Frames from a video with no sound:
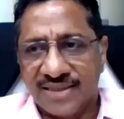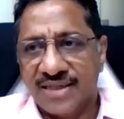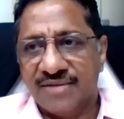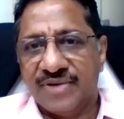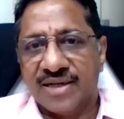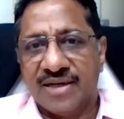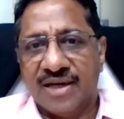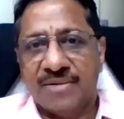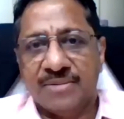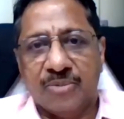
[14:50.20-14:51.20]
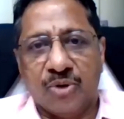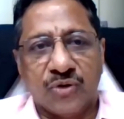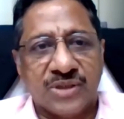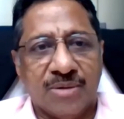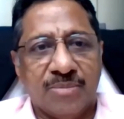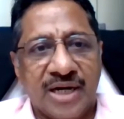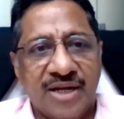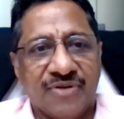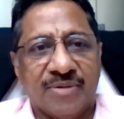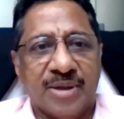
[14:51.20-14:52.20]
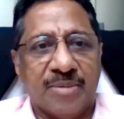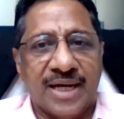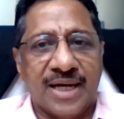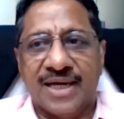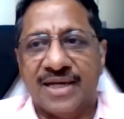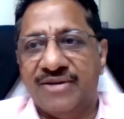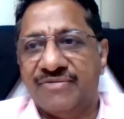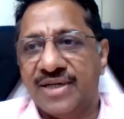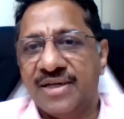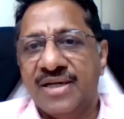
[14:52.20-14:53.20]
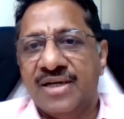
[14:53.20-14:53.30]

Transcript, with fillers: asking whether I borrow some money from the bank and if I